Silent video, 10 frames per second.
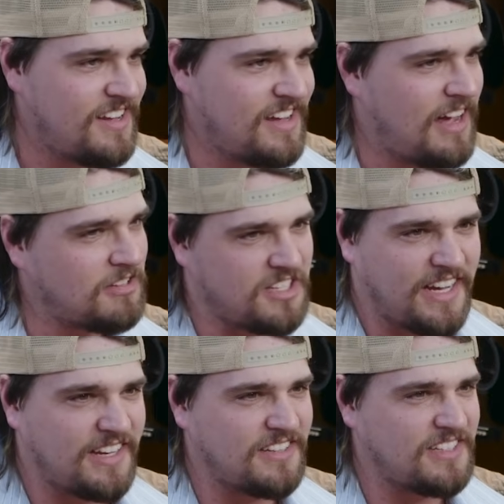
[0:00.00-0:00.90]

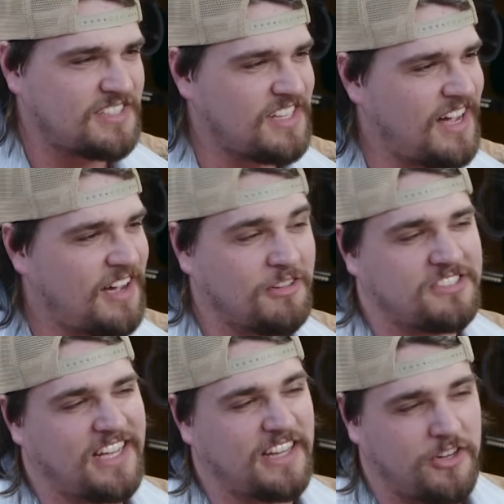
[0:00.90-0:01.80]

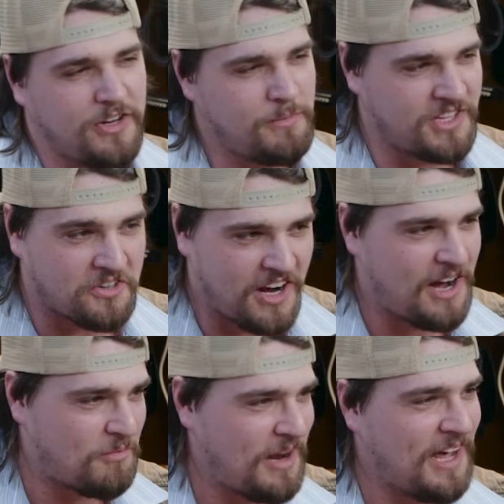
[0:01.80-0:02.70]
the cream of the
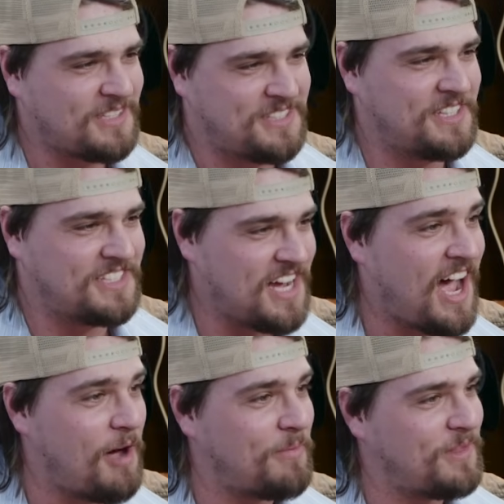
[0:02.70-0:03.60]
crop rise to the
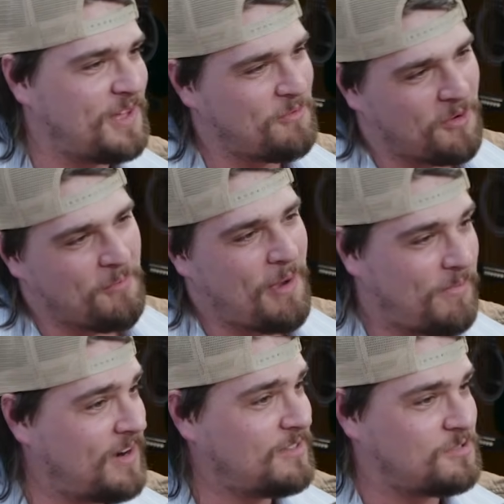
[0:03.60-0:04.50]
top. And then one of my
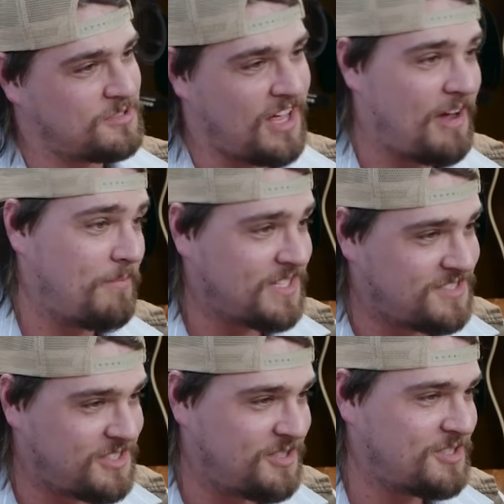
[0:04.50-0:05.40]
buddies was like,
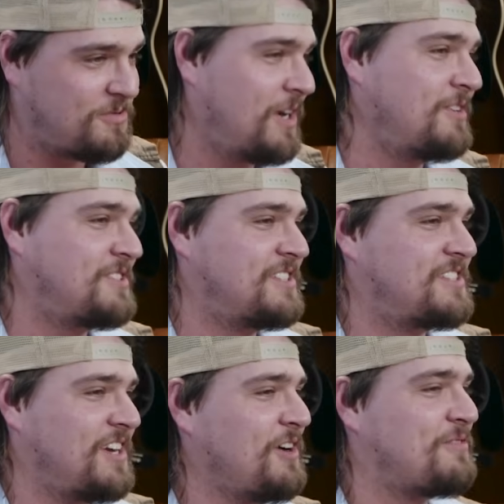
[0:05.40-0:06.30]
missing you just rose to the
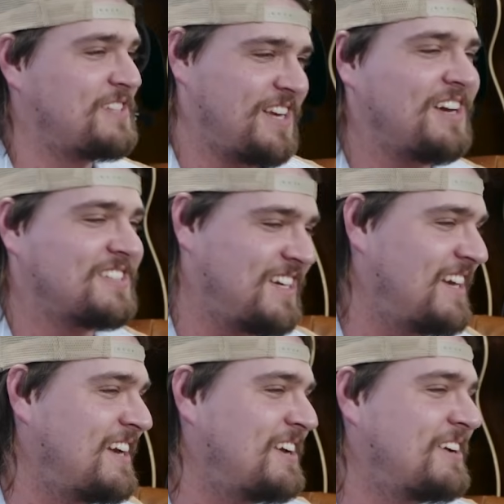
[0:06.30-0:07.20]
surface. I was like,
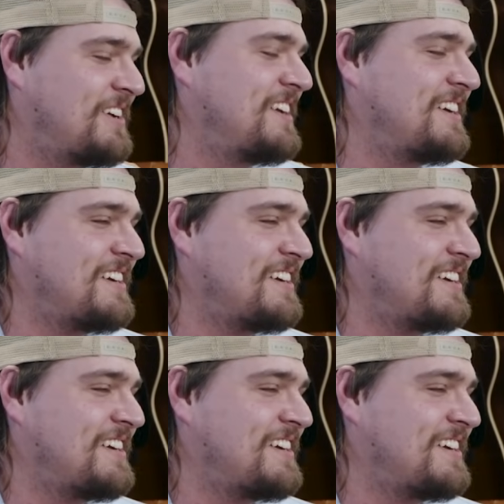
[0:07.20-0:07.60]
hell yeah.